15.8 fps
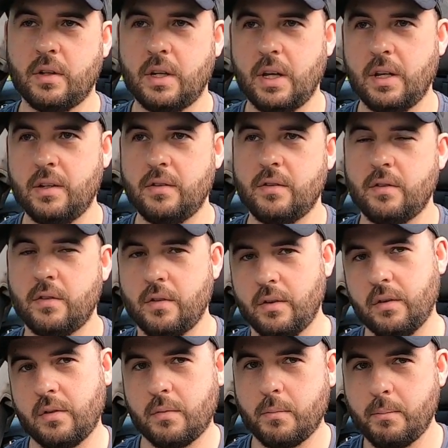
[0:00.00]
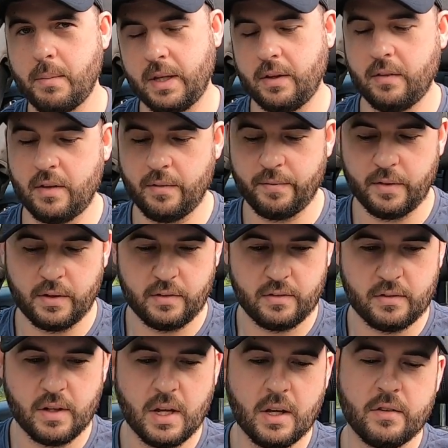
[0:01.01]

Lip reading: Ks to make the difference.